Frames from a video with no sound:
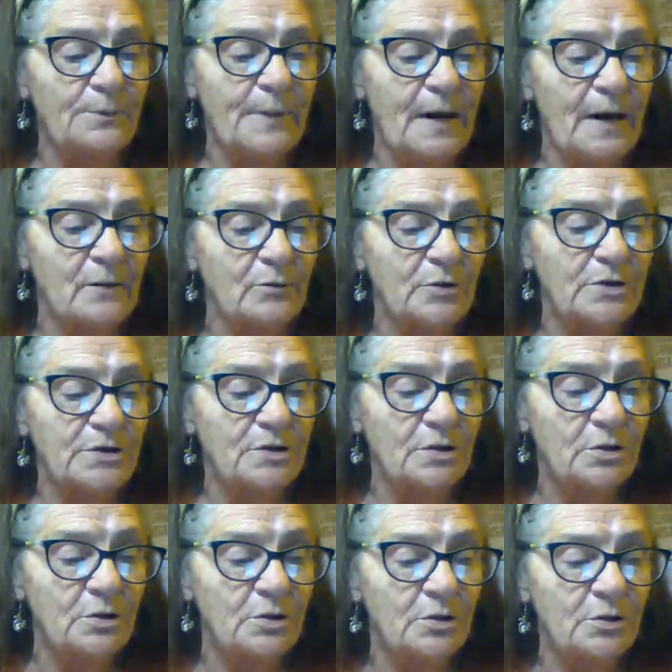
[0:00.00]
had
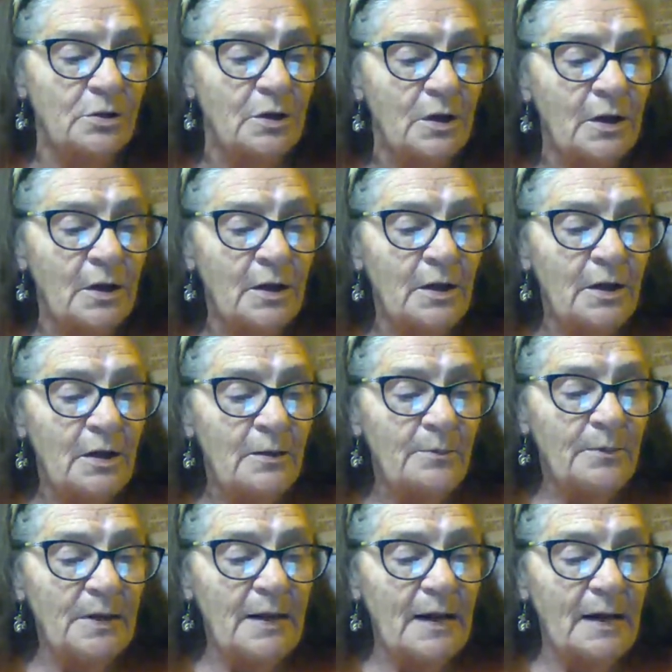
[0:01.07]
returned,
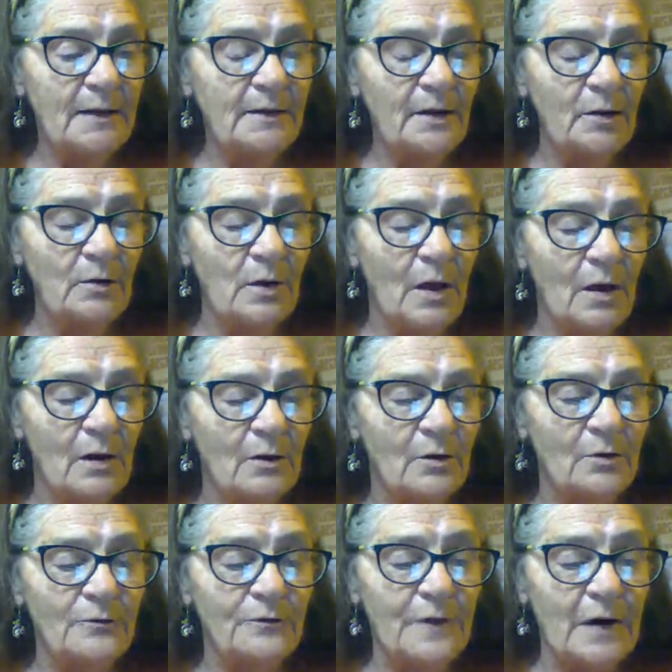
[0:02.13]
but Anne no
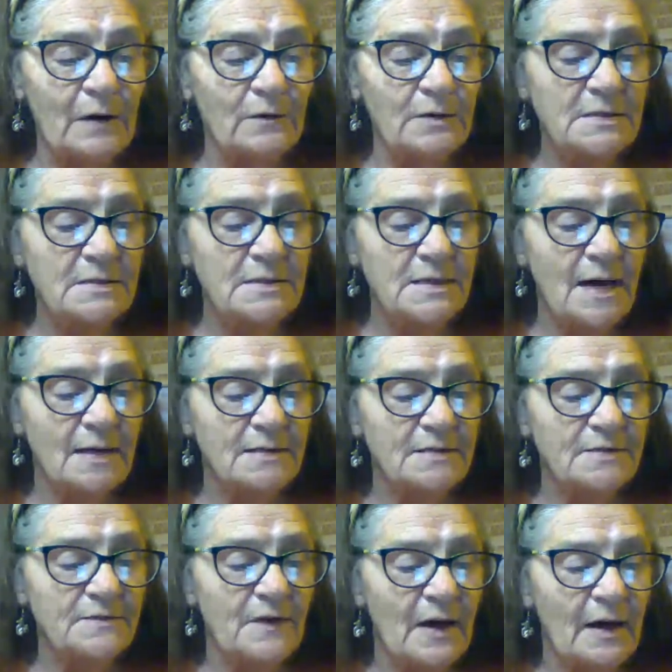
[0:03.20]
longer found it
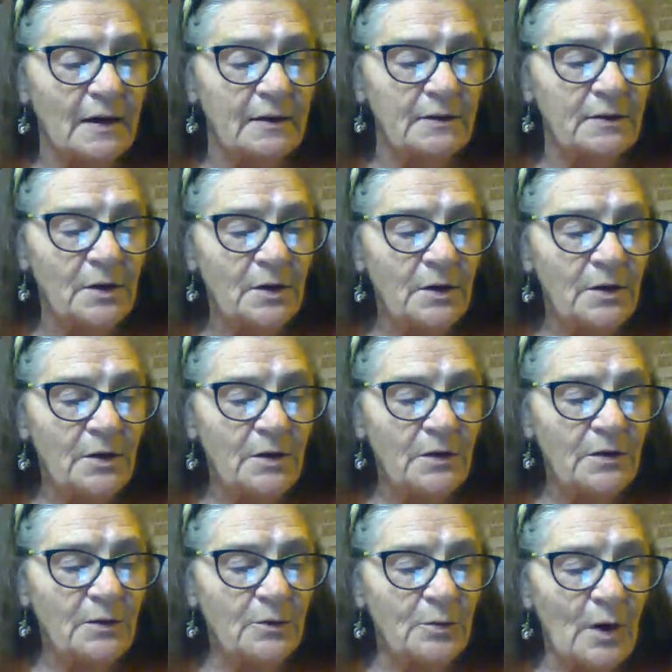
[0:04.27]
satisfying.
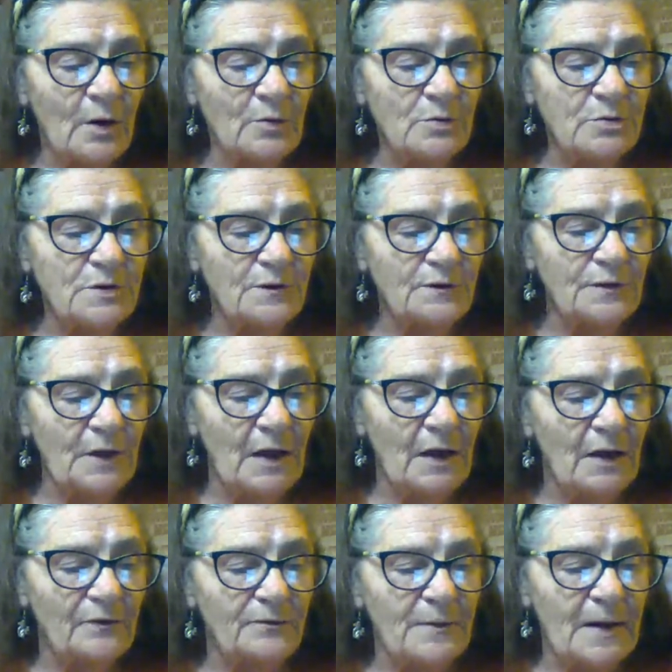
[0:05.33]
The rose of
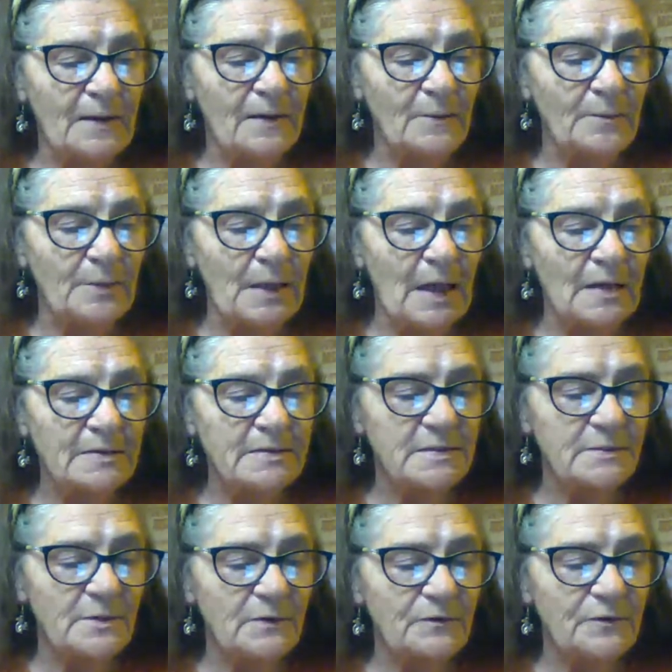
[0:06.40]
love made the
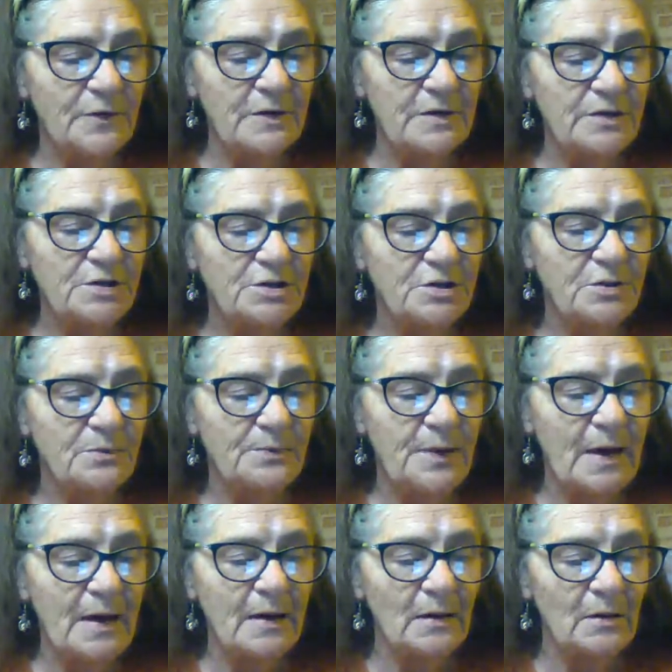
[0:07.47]
blossom of friendship
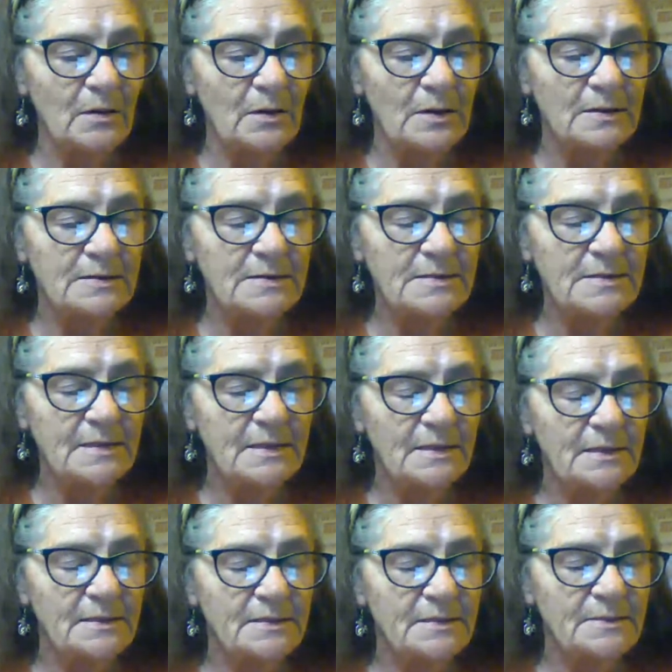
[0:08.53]
pale and
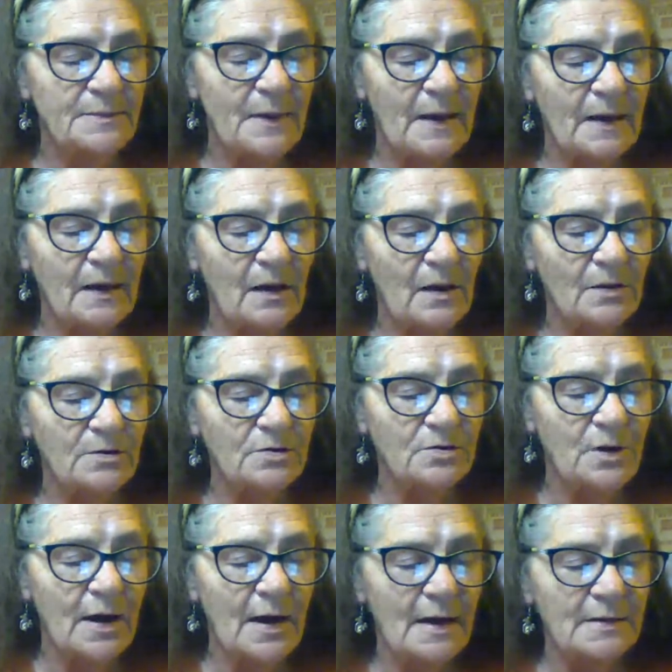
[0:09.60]
scentless by
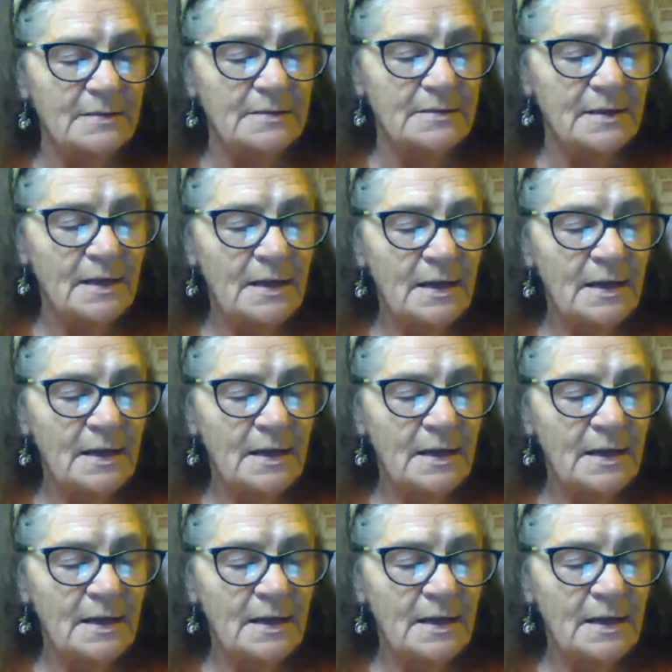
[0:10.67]
contrast,